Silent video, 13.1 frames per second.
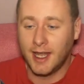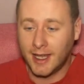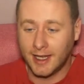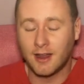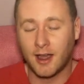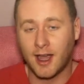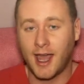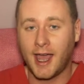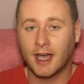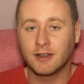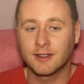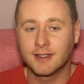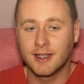in her
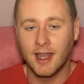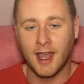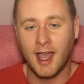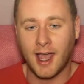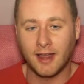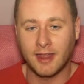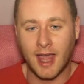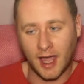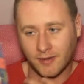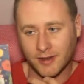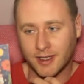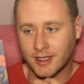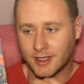house, and they're
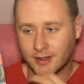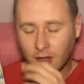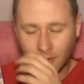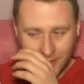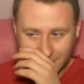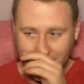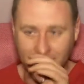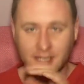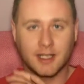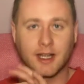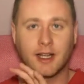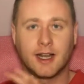having this conversation,